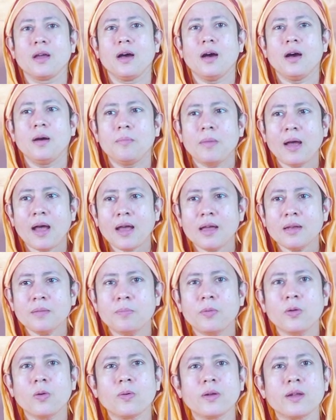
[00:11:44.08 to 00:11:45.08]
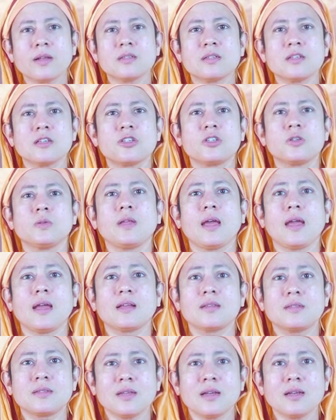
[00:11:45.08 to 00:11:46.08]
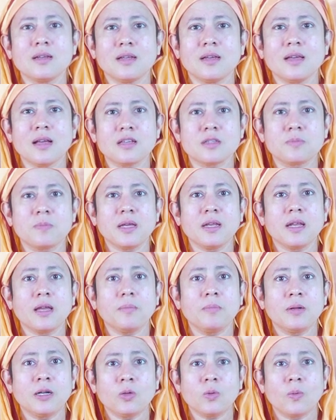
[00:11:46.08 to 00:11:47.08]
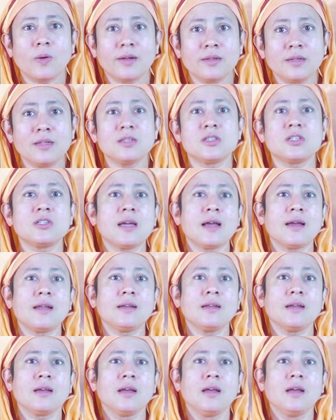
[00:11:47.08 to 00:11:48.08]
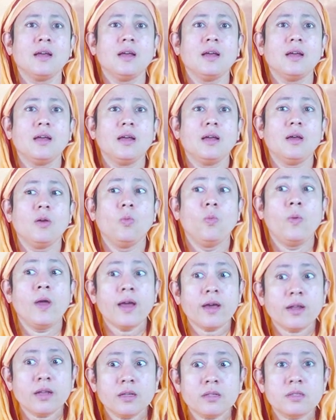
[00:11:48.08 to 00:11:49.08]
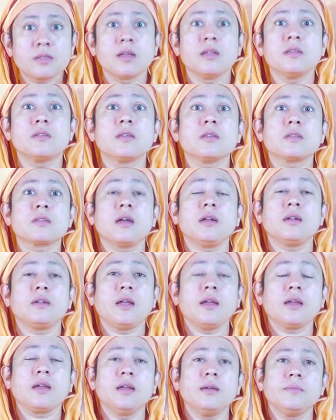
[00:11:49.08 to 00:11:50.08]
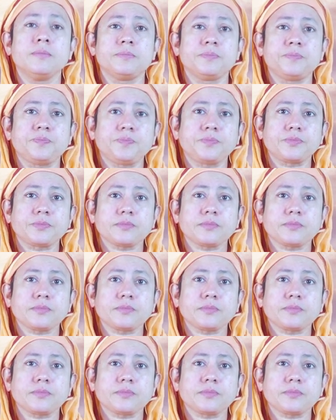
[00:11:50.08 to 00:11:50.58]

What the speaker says: A man progresses to the extent he has been able to understand where his senses can take him.